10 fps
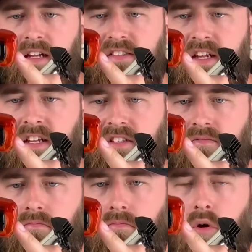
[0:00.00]
it takes
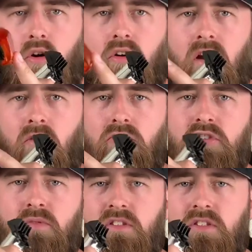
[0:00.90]
more out,
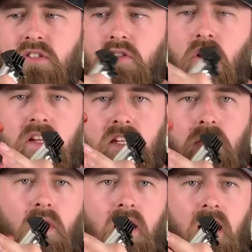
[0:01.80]
so you've got to get
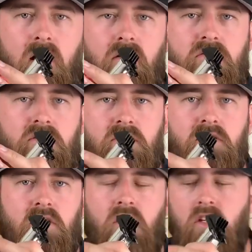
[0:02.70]
the right angle to.